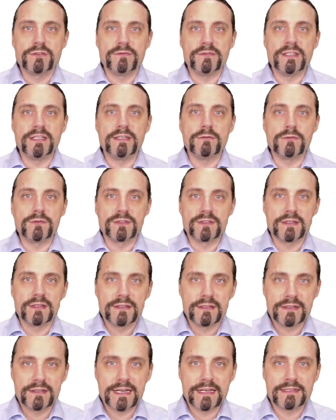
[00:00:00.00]
We use
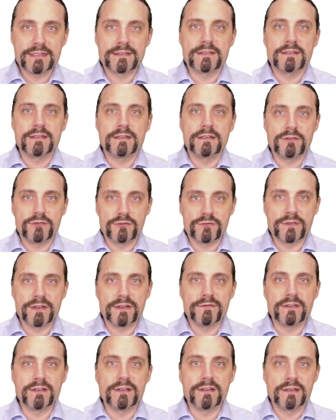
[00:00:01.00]

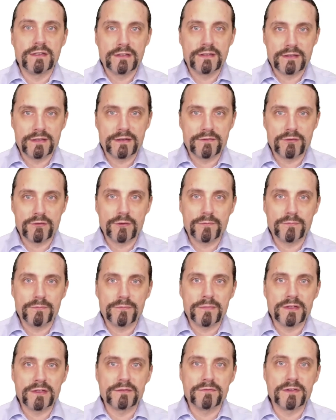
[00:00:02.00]
test-driven
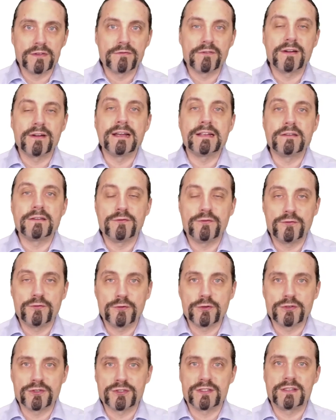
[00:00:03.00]
development. We write
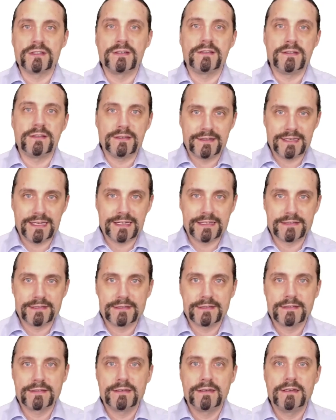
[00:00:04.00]
first the
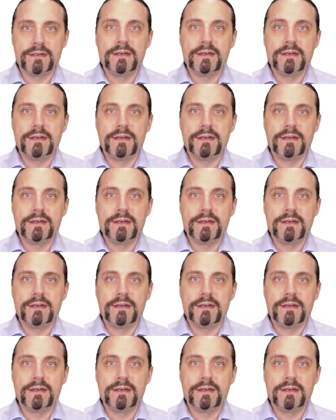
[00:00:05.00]
tests.